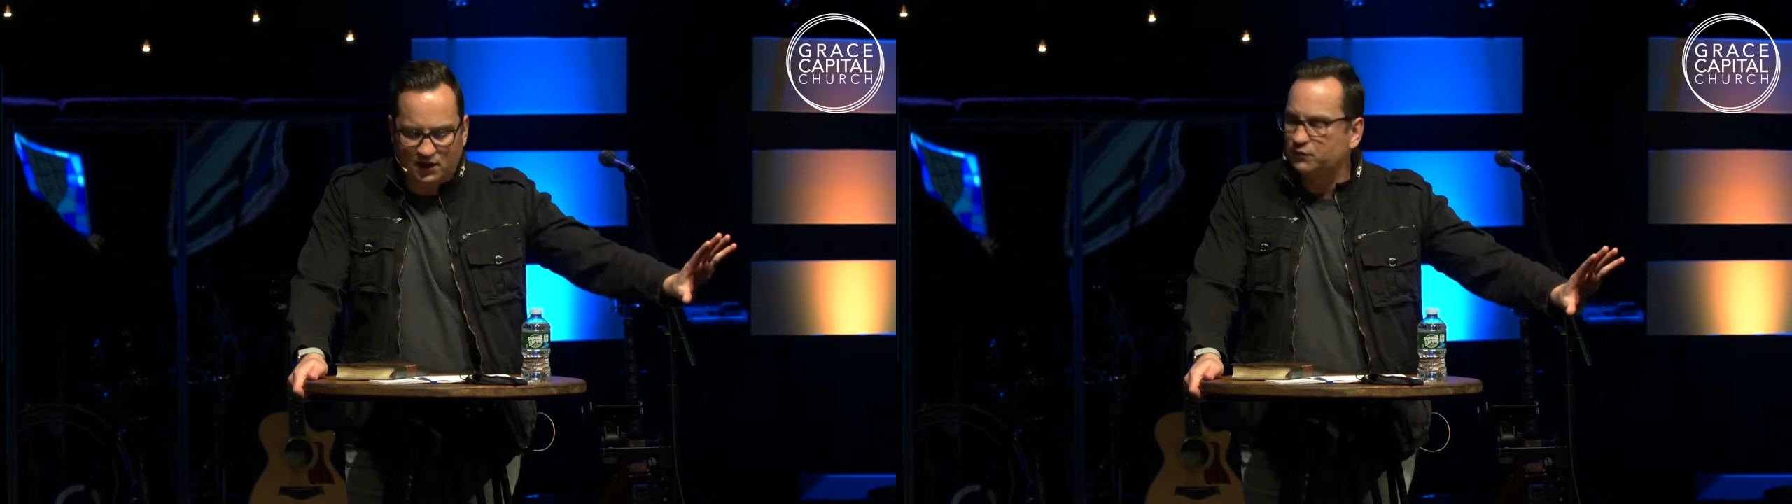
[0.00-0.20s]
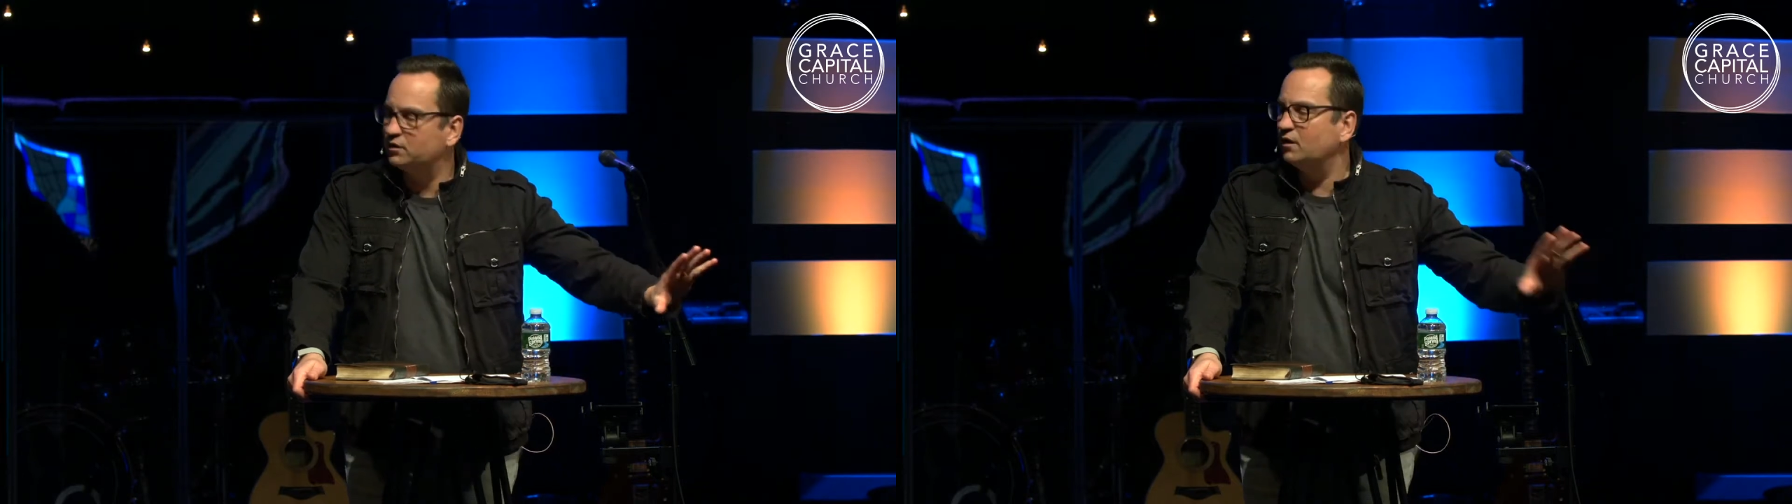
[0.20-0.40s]

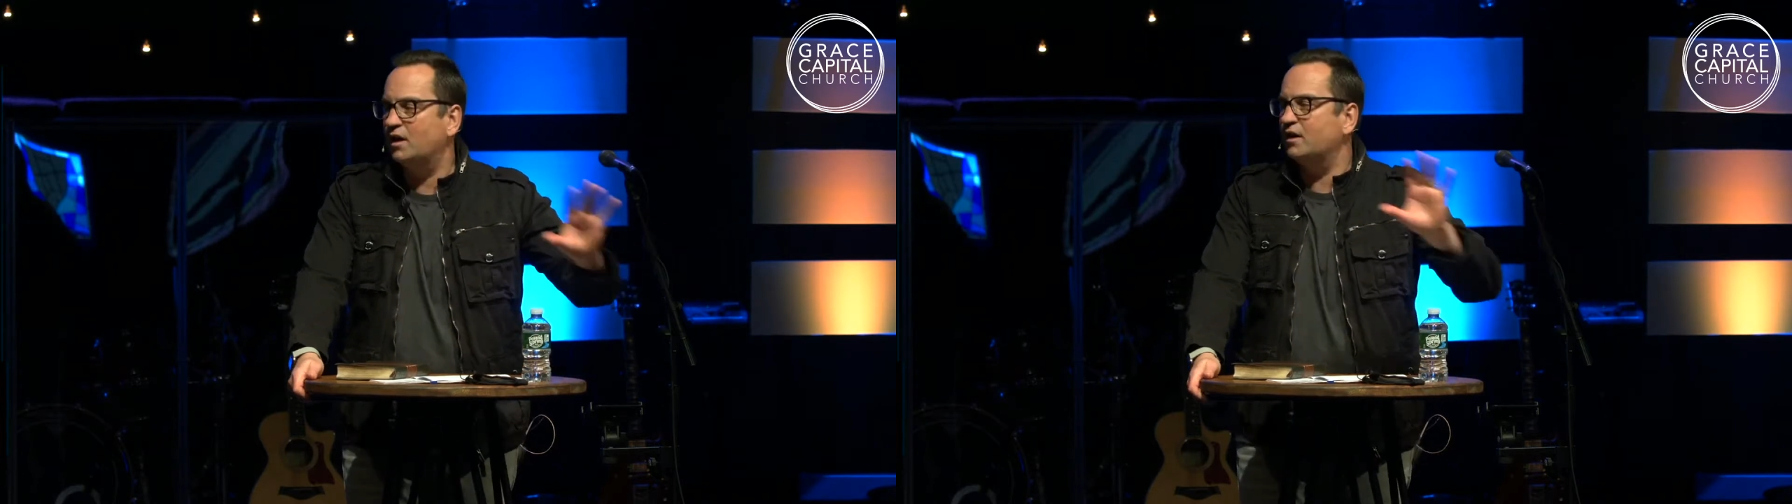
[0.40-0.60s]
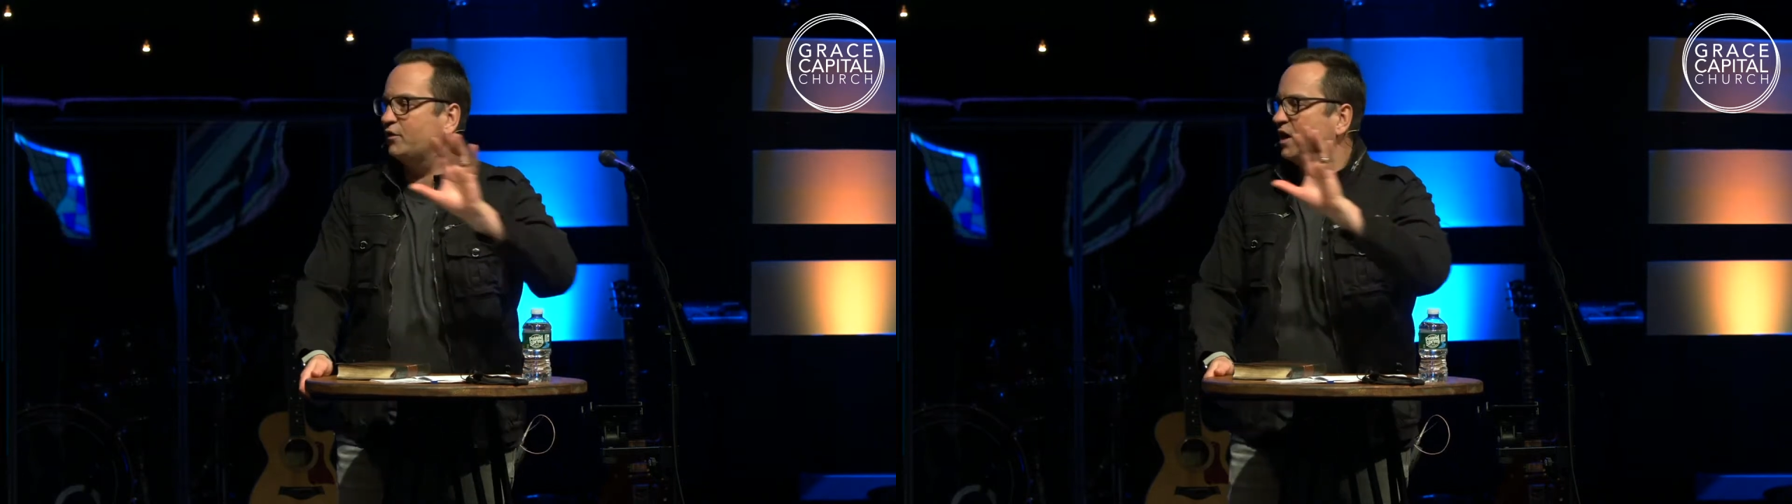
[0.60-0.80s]
gift,
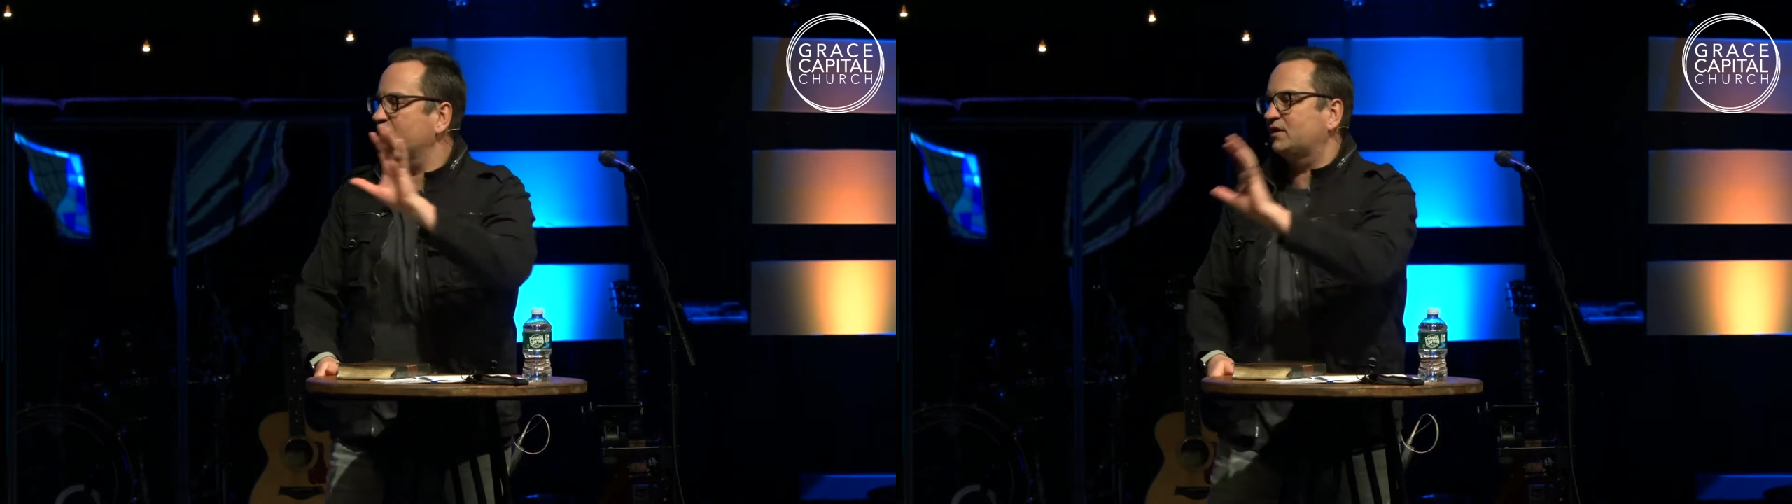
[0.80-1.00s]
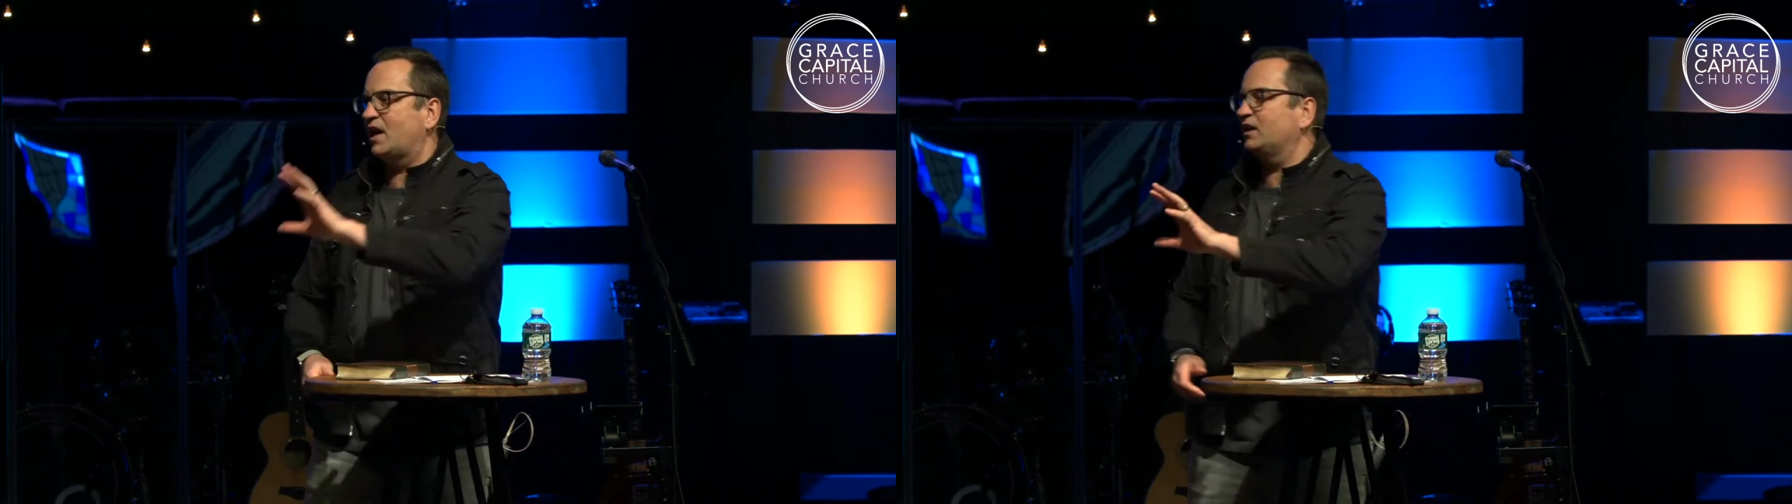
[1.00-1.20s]
another has